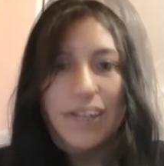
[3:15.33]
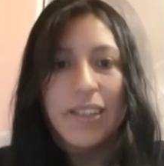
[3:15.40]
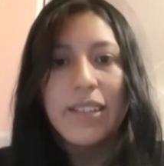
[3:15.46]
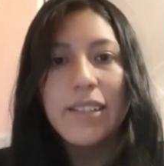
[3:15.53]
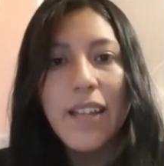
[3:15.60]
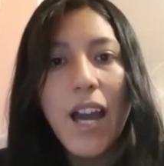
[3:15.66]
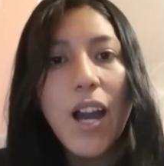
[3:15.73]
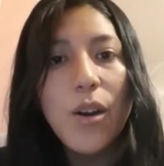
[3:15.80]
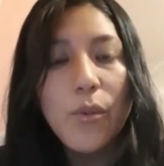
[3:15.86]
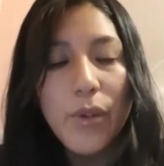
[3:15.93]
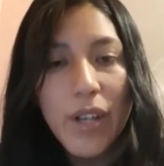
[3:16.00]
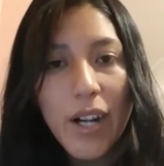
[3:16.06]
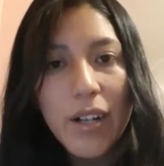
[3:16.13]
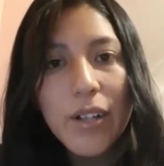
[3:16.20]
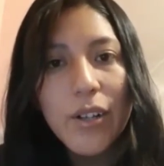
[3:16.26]
Now we
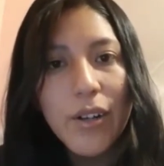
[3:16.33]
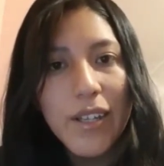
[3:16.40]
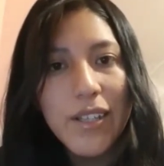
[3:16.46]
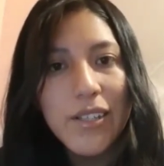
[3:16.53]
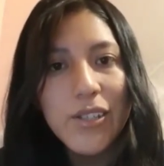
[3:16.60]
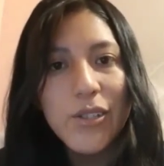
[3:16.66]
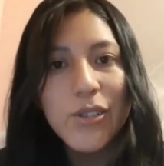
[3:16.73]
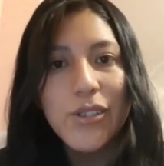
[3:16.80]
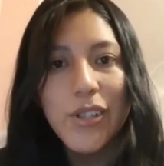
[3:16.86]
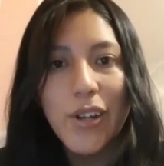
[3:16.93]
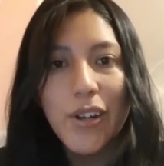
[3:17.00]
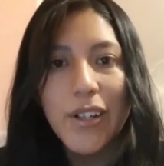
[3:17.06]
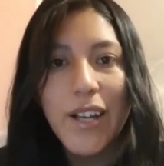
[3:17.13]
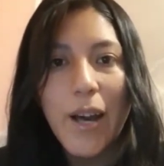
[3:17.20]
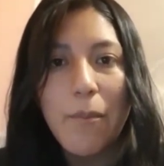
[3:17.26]
are going to
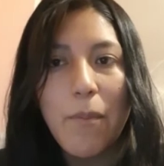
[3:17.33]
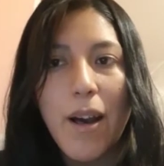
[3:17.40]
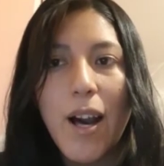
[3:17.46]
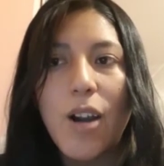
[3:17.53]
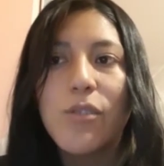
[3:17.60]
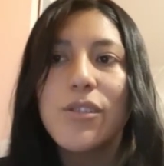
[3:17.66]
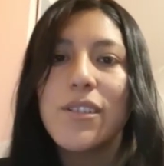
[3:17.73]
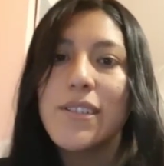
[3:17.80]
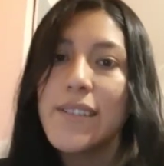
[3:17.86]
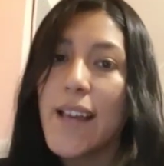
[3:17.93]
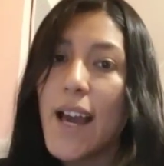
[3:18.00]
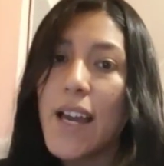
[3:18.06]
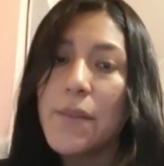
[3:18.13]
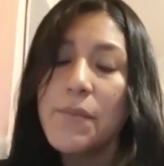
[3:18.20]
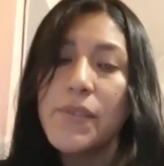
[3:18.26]
talk about
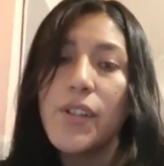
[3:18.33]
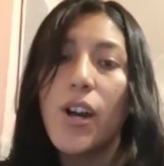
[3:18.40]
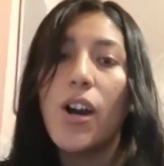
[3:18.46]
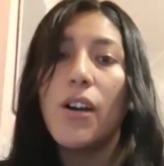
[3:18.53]
types